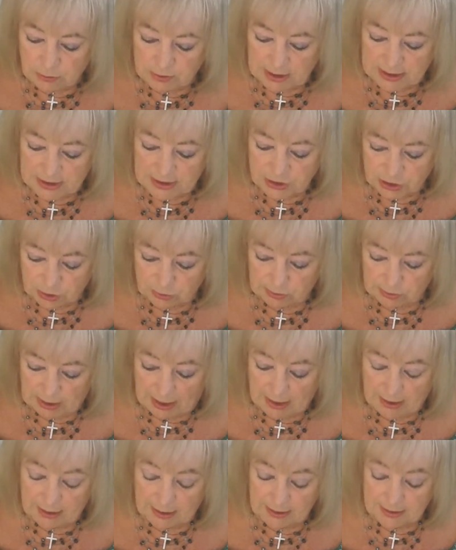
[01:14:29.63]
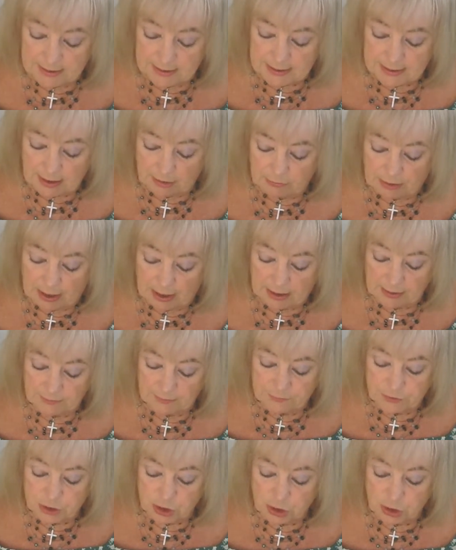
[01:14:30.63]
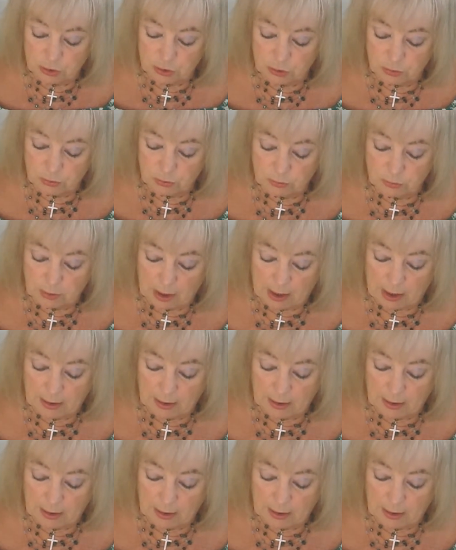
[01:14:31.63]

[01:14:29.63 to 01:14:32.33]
these two guys arrived to,